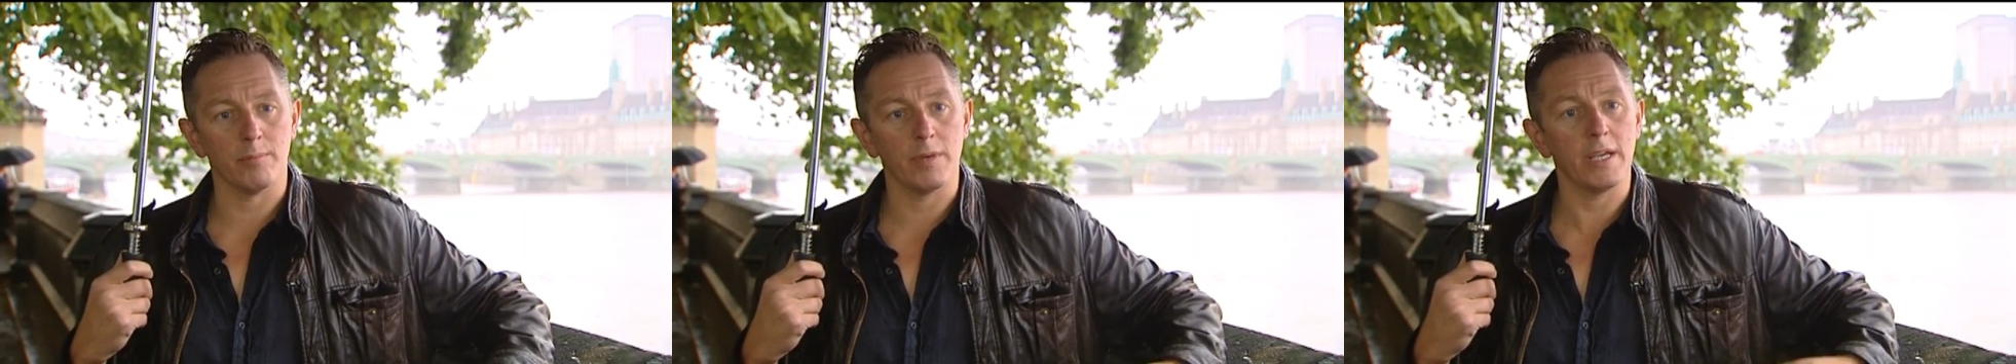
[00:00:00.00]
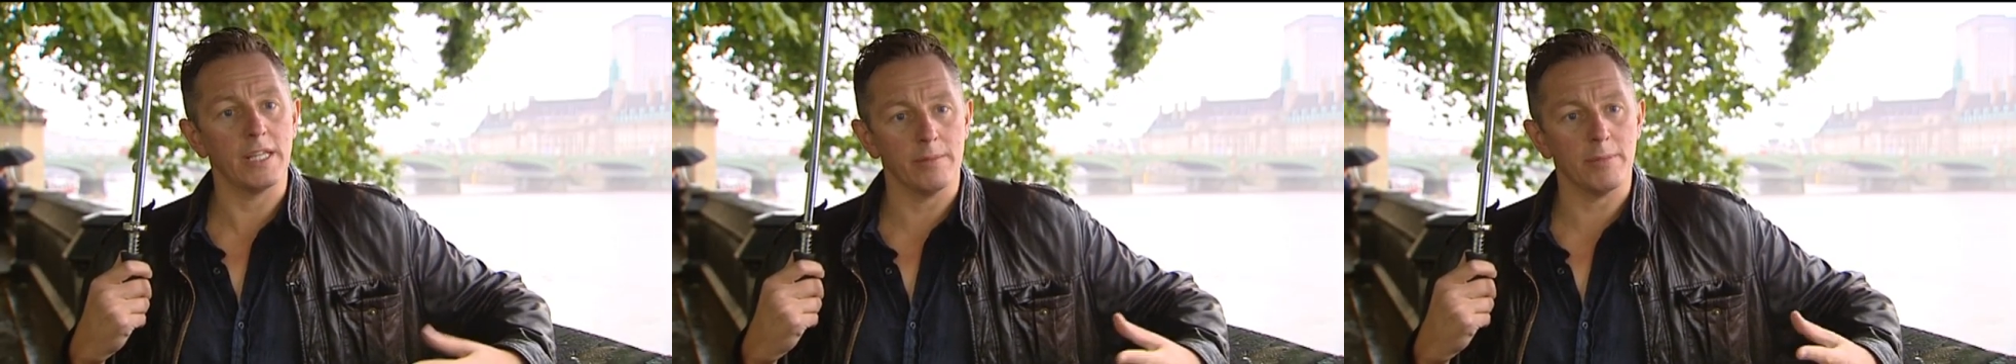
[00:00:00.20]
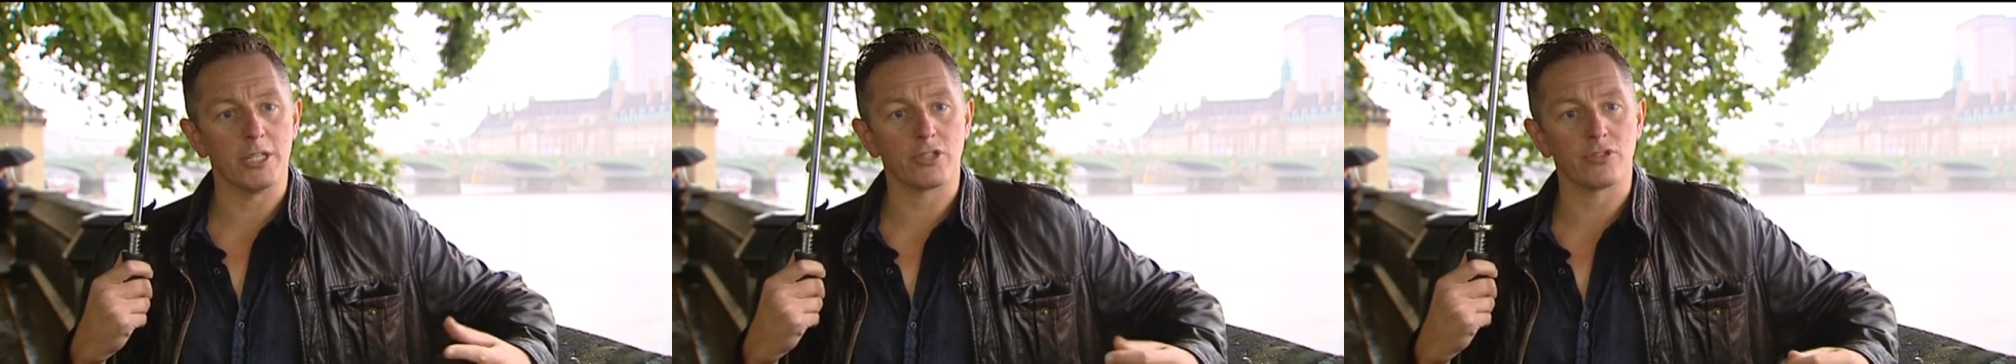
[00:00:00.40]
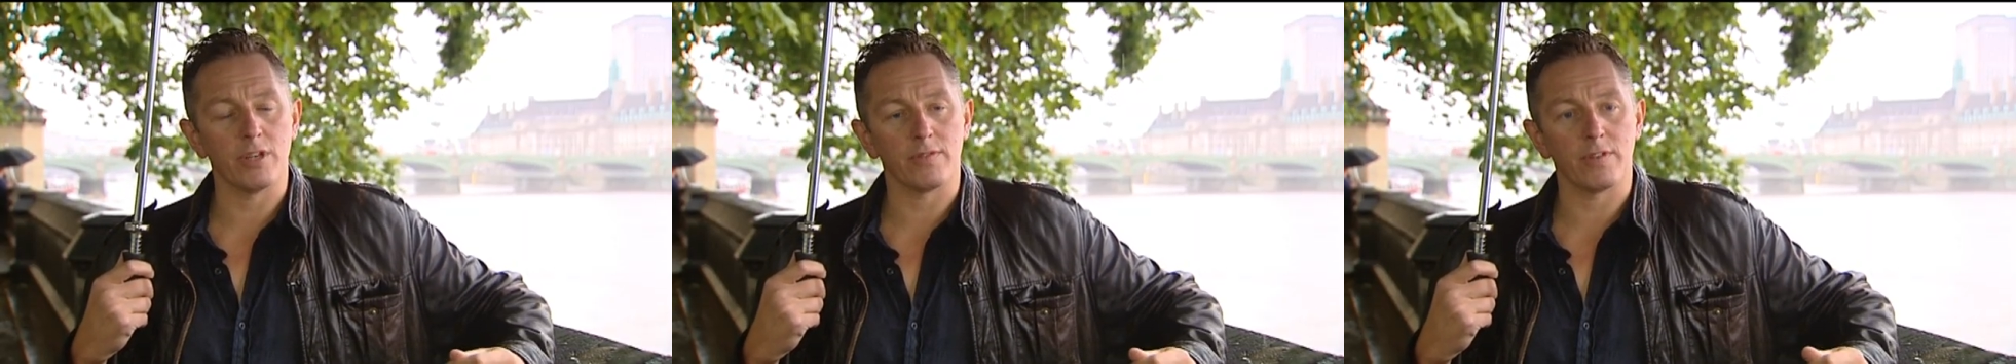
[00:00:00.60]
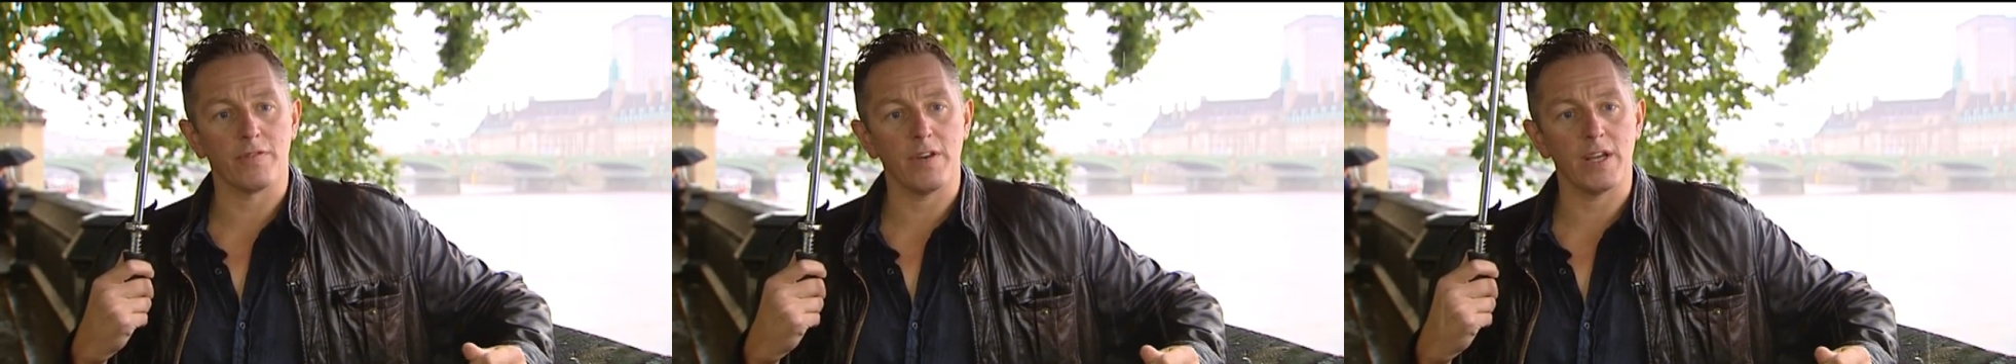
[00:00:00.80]
in the Ministry of
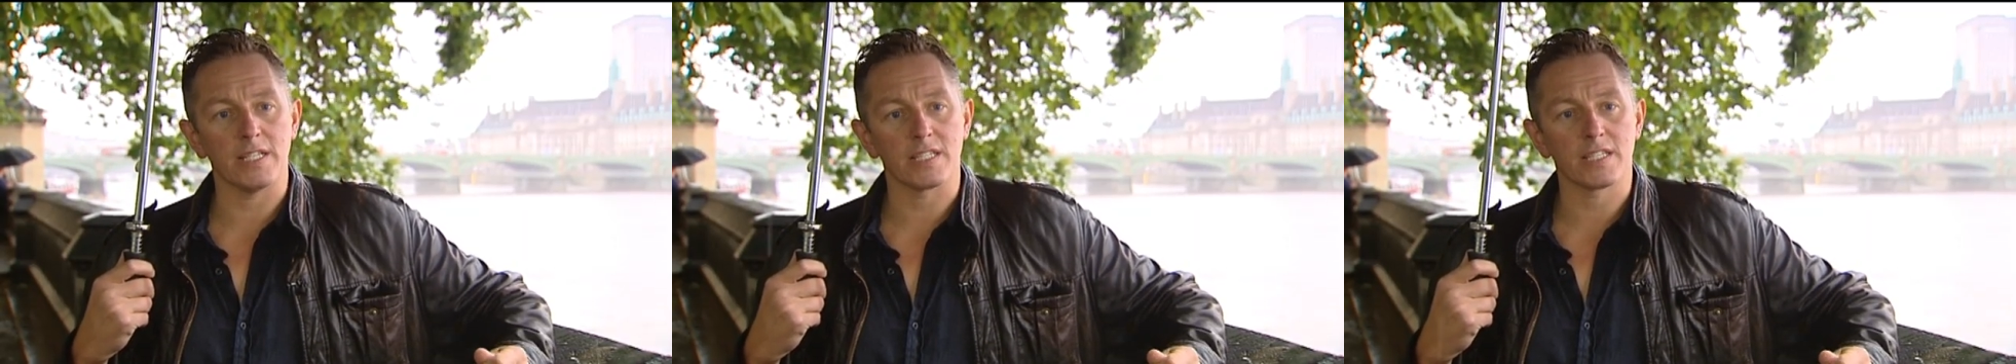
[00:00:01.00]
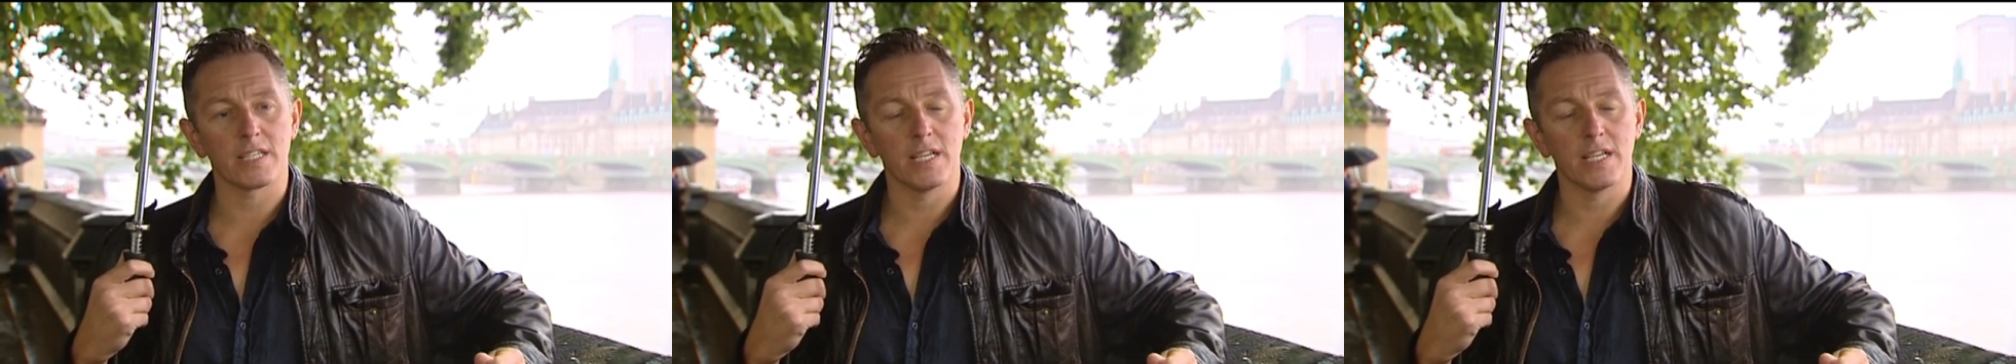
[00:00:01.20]
Defence,